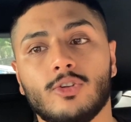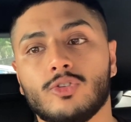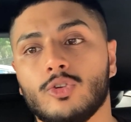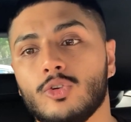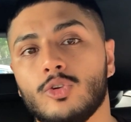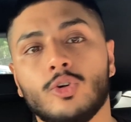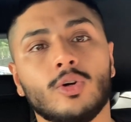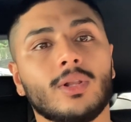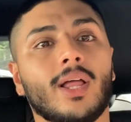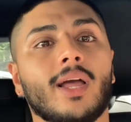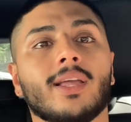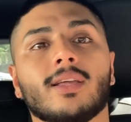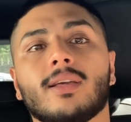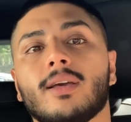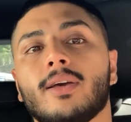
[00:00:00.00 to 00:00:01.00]
So no
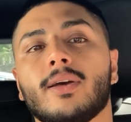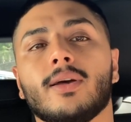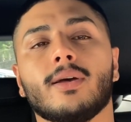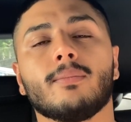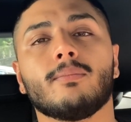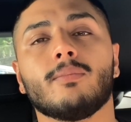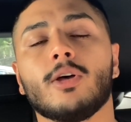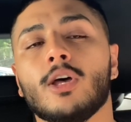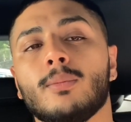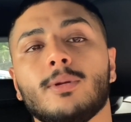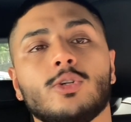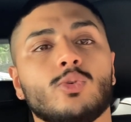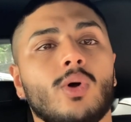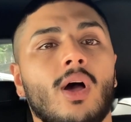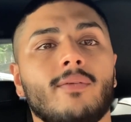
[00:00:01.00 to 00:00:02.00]
like um,
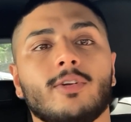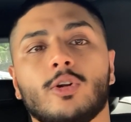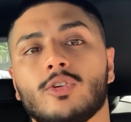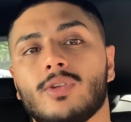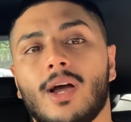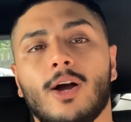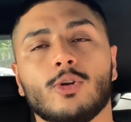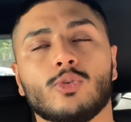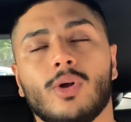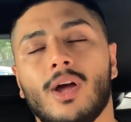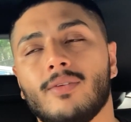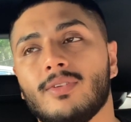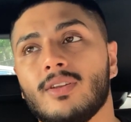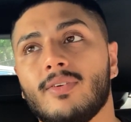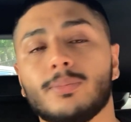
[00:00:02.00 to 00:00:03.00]
urban driving or town
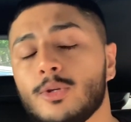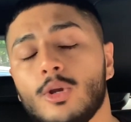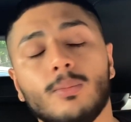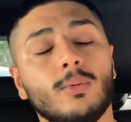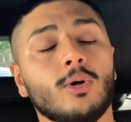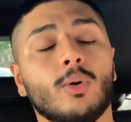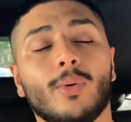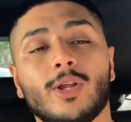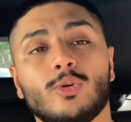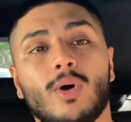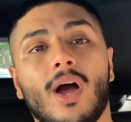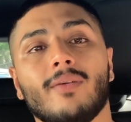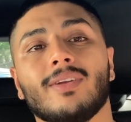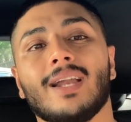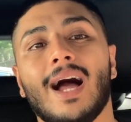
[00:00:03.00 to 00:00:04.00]
driving. If pure motorway
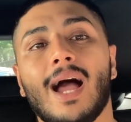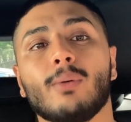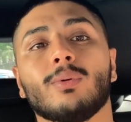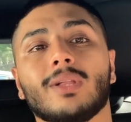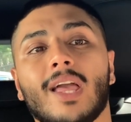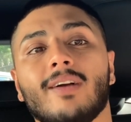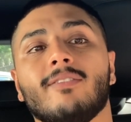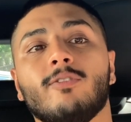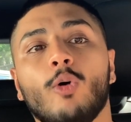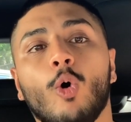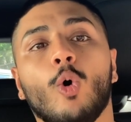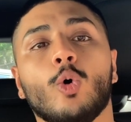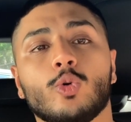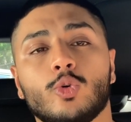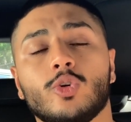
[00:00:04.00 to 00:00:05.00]
driving, I will get
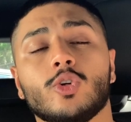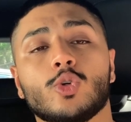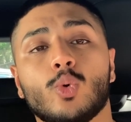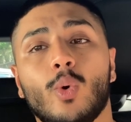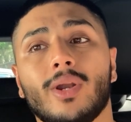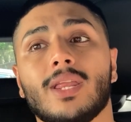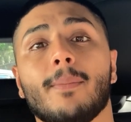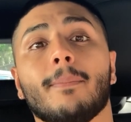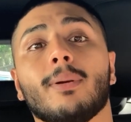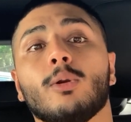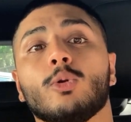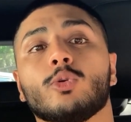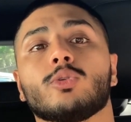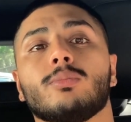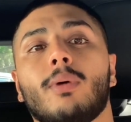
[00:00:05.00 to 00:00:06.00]
four hundred and twenty
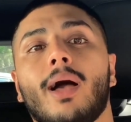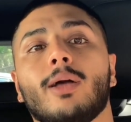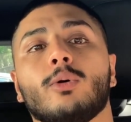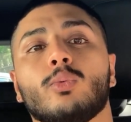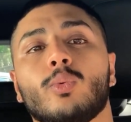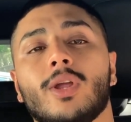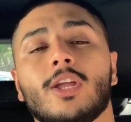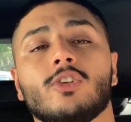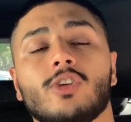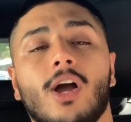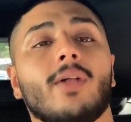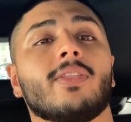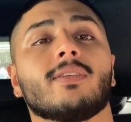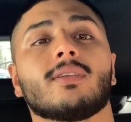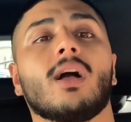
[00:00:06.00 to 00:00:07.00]
plus mile range
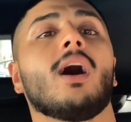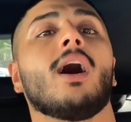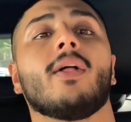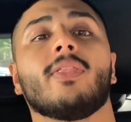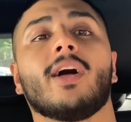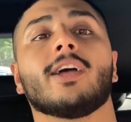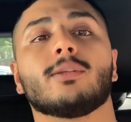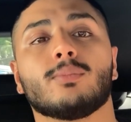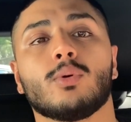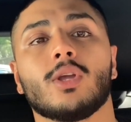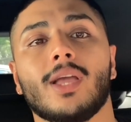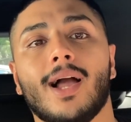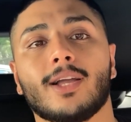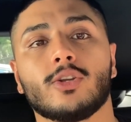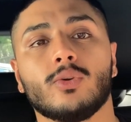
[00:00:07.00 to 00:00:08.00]
out of this car, and that is
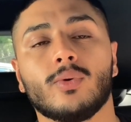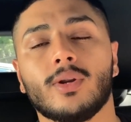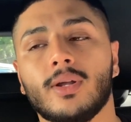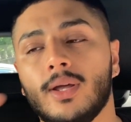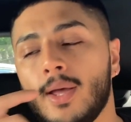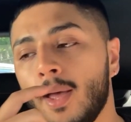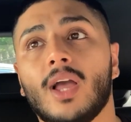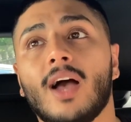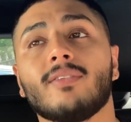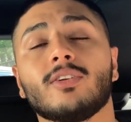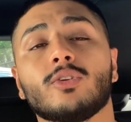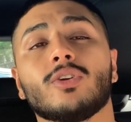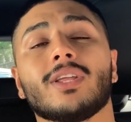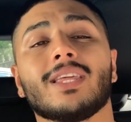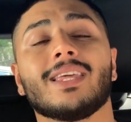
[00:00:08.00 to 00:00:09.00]
pretty accurate. I haven't
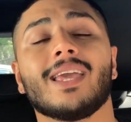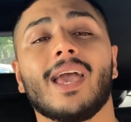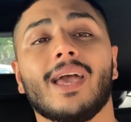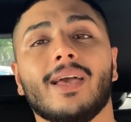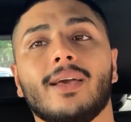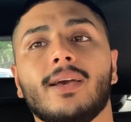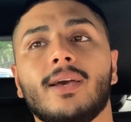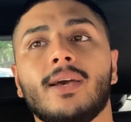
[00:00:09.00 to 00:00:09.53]
done it yet,